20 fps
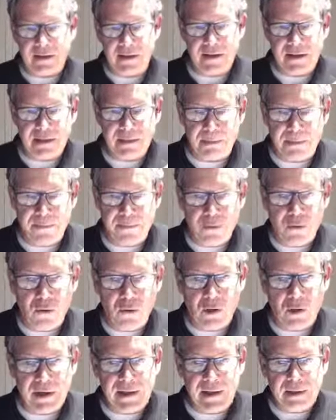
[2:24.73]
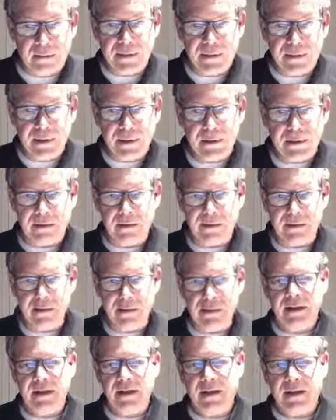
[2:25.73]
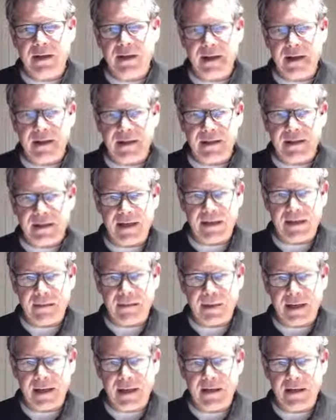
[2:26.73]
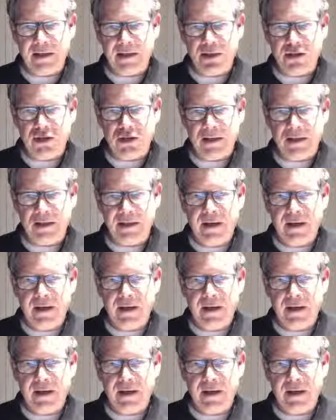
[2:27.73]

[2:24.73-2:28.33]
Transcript: done this before, I need to build a sales page